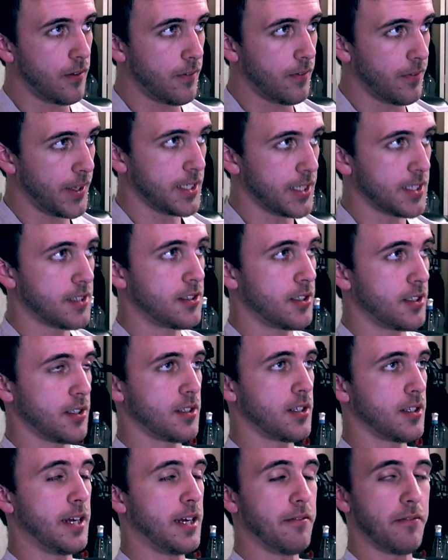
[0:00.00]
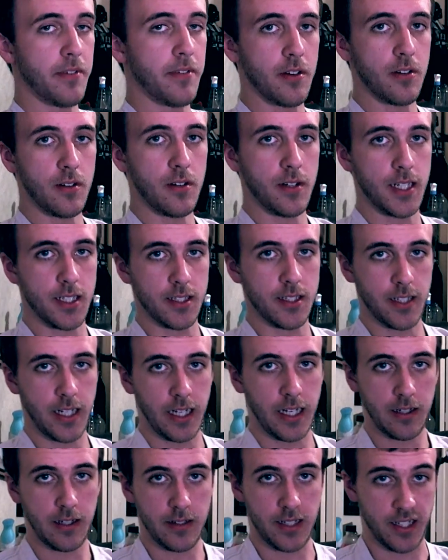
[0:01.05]
that's just, I feel, is like
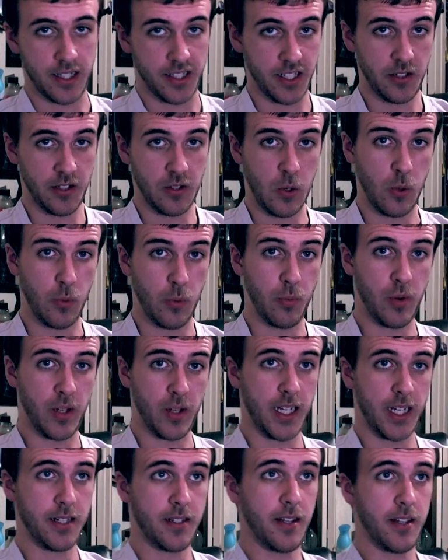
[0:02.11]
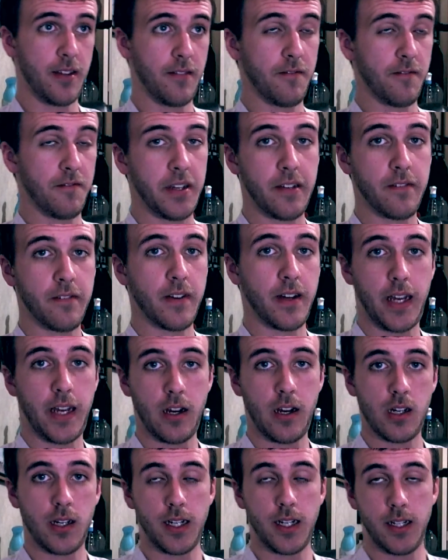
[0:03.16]
classic Coldplay to the Viva
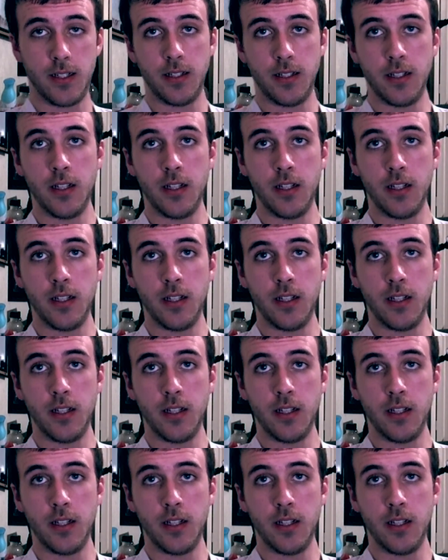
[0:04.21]
era